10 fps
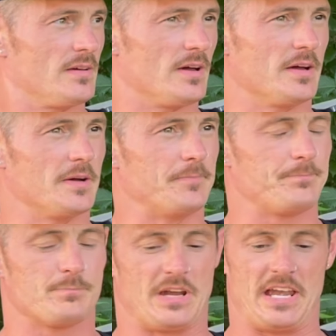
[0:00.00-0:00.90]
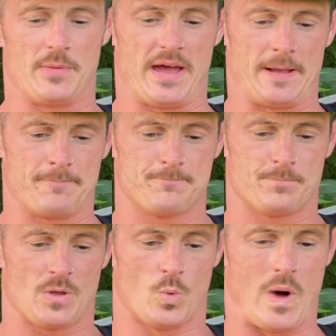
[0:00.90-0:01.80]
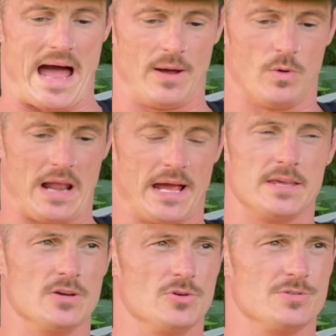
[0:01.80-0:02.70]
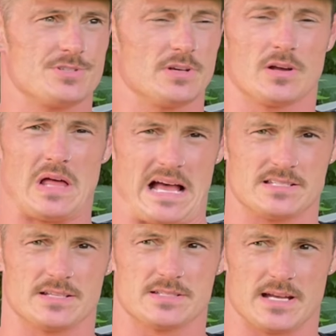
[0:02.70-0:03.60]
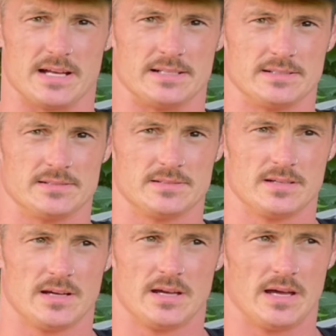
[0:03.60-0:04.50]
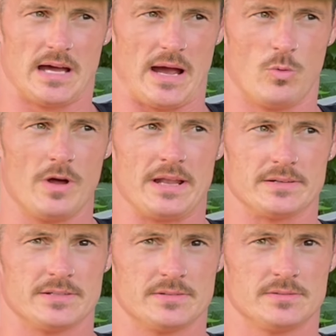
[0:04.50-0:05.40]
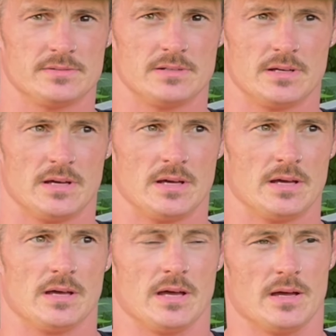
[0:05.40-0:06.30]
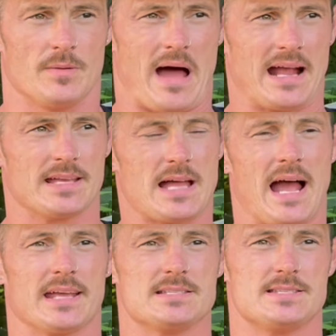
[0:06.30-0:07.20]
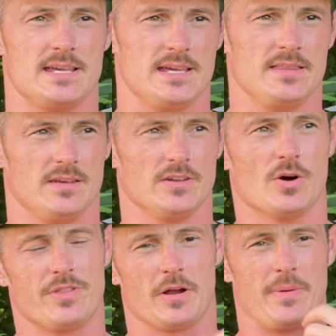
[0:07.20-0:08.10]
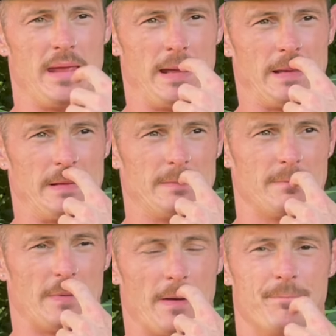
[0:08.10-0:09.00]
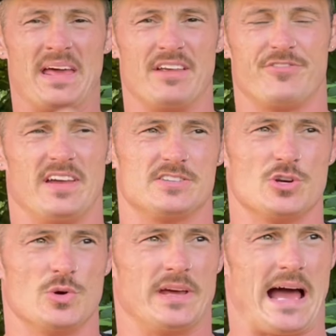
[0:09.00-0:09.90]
But anyway, why would I use a classic stud? I wouldn't. I could see, you know, there being a benefit to it.